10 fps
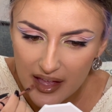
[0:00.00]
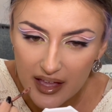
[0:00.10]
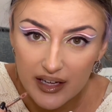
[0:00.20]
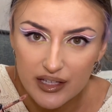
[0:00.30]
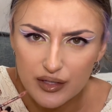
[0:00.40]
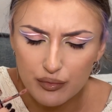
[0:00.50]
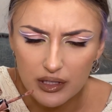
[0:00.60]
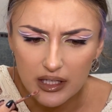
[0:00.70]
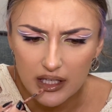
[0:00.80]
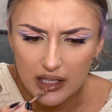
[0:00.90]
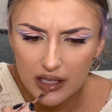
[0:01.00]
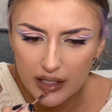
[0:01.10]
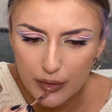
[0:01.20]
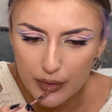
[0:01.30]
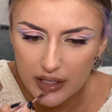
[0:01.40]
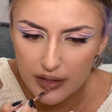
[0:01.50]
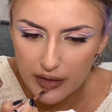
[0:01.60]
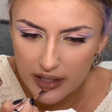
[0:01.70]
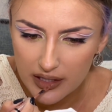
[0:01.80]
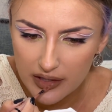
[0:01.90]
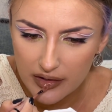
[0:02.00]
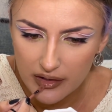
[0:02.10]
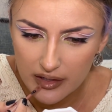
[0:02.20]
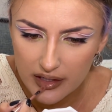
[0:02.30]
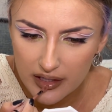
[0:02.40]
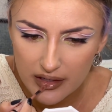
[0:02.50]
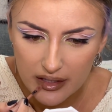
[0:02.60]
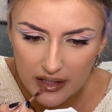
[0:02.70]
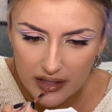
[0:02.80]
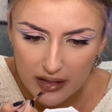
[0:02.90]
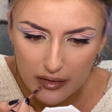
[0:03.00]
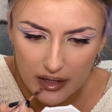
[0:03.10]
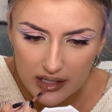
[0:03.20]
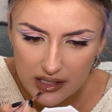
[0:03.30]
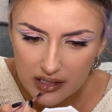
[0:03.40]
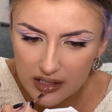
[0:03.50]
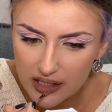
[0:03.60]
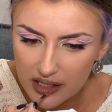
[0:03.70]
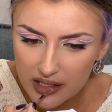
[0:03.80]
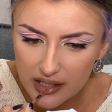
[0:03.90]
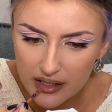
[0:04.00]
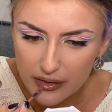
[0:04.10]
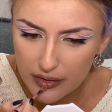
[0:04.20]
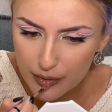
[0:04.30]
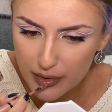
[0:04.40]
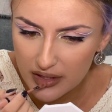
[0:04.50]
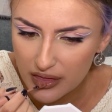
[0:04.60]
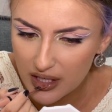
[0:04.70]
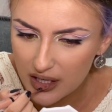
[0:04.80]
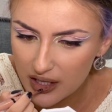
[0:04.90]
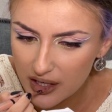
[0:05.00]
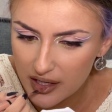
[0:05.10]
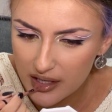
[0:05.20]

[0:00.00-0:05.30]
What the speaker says: And it's really liquidy right now, surprisingly. I thought it will be thicker.